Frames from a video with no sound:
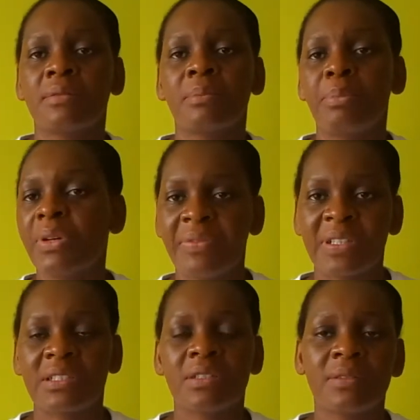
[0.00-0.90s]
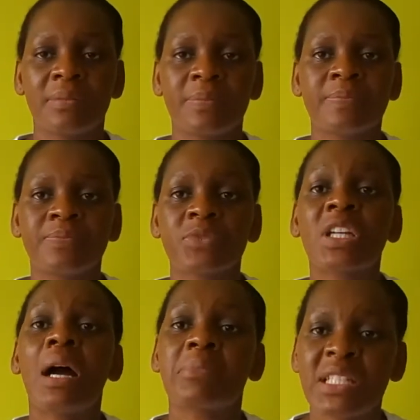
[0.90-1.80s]
Perfect.
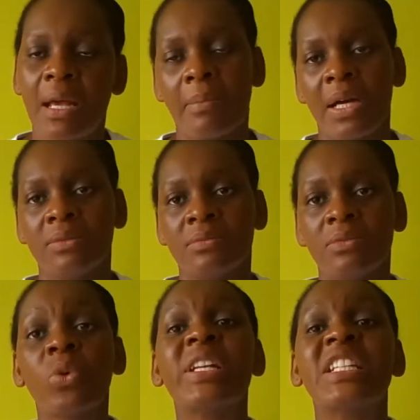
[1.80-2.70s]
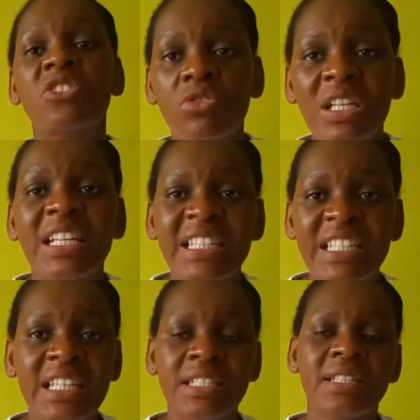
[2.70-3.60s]
Come summer, when it's really
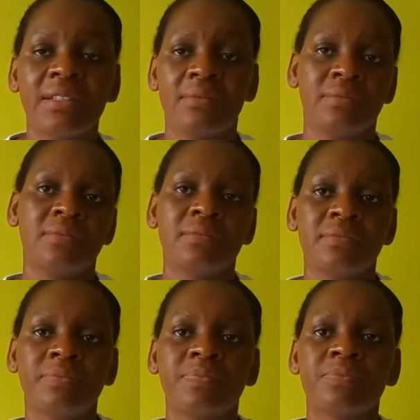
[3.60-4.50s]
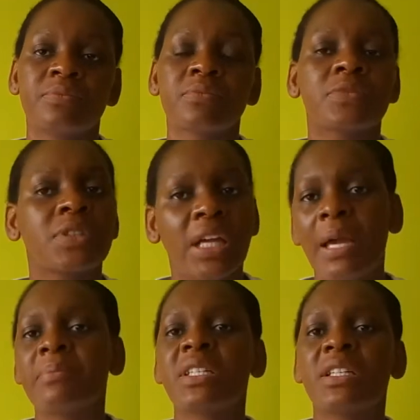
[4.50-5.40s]
needed,
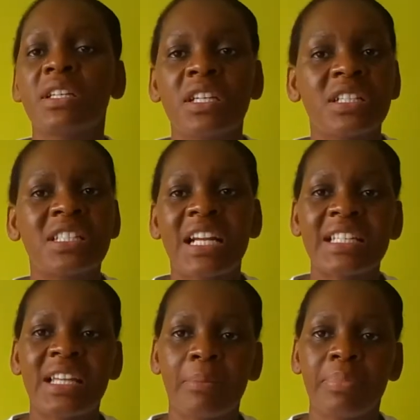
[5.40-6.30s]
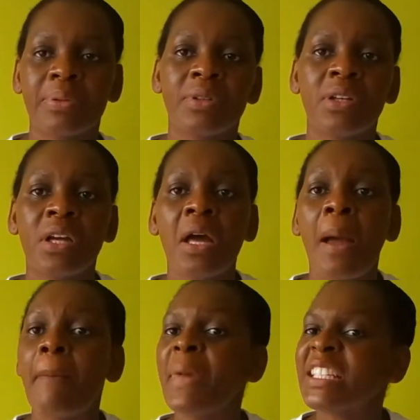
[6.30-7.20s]
empty, dried up.
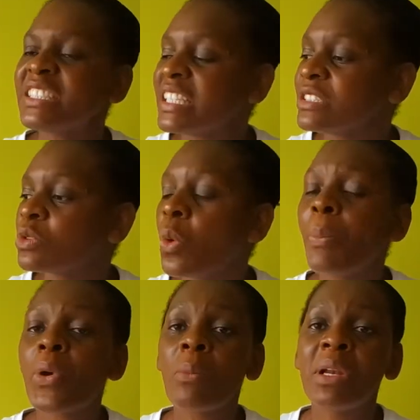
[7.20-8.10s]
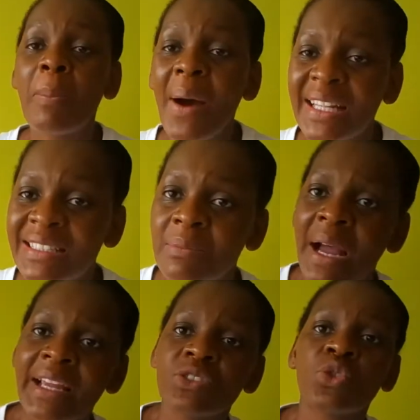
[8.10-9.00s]
Merchants who probably passed
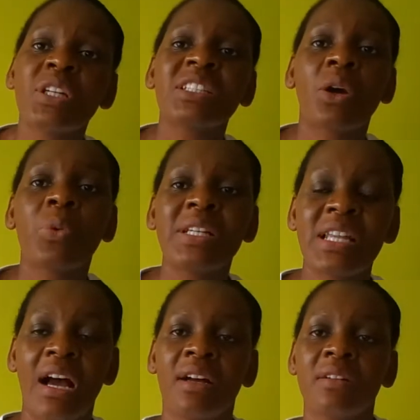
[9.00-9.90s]
by during the winter